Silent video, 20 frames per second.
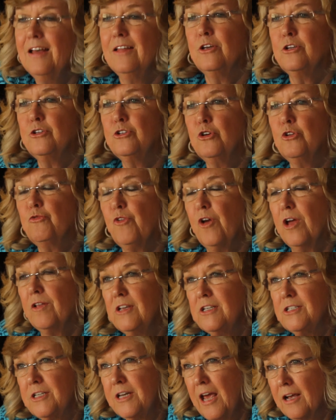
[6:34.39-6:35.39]
The
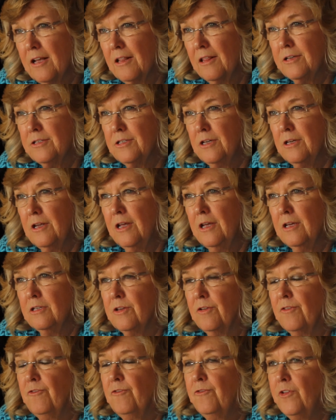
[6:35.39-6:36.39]
Tooth-Friendly Snack lesson
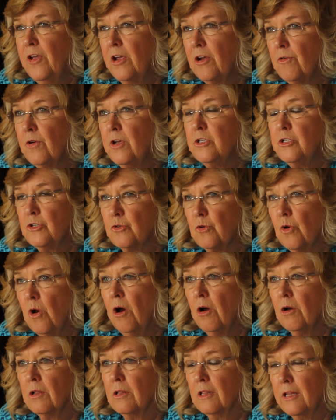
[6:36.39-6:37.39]
is a very
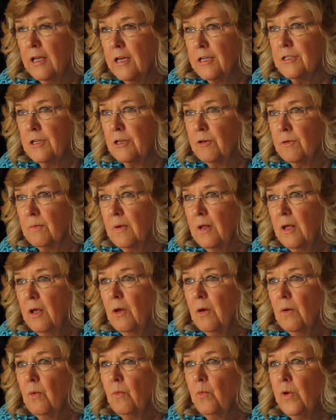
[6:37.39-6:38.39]
strong lesson.
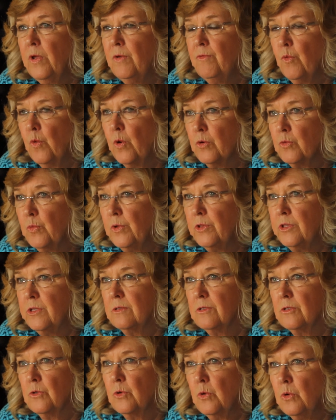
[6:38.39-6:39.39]
We've worked with
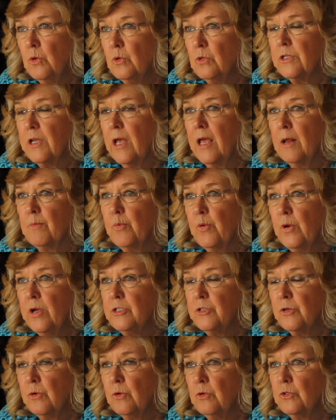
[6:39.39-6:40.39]
schools and
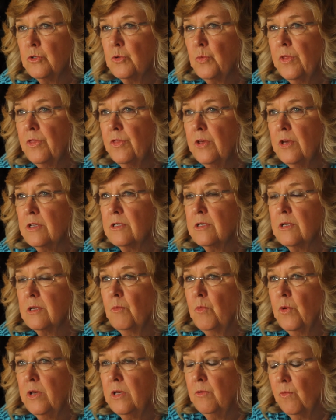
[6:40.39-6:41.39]
preschools with
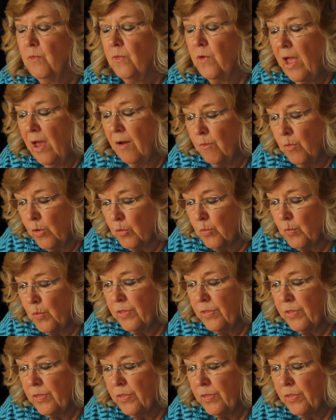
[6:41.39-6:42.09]
this. We have worked